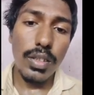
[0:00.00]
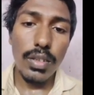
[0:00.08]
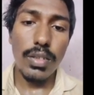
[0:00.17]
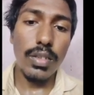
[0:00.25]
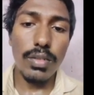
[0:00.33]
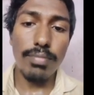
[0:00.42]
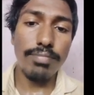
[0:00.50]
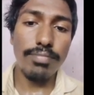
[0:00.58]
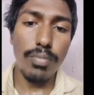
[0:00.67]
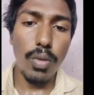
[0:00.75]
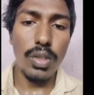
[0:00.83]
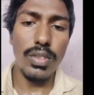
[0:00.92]

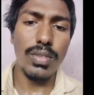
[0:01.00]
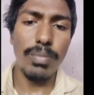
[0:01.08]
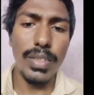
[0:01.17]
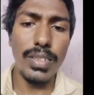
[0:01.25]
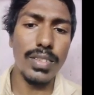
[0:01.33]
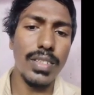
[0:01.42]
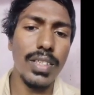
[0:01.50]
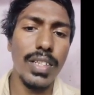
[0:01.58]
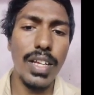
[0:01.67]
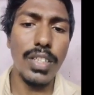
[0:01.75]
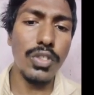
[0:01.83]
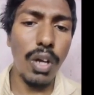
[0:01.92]
in both means
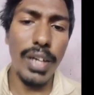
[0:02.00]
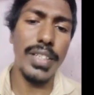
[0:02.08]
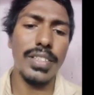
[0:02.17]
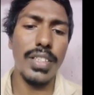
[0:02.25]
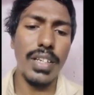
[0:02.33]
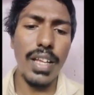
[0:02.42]
it a joint.